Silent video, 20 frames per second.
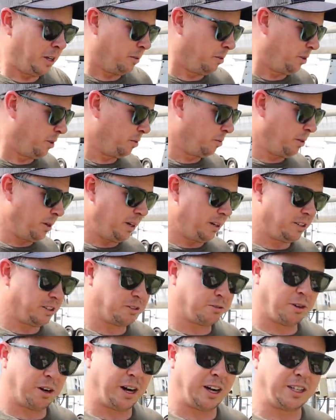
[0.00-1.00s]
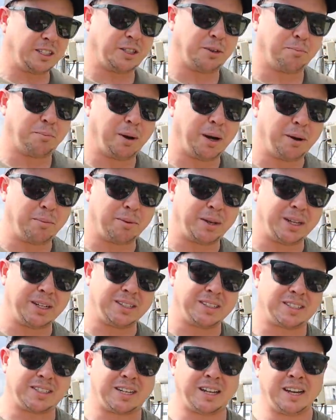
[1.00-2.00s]
With the winter squash and
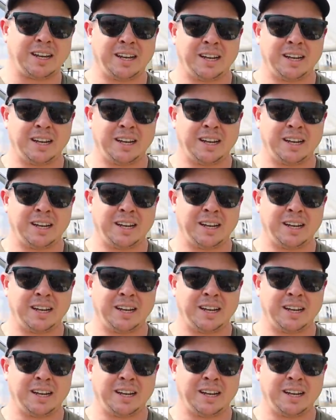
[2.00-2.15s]
pumpkins,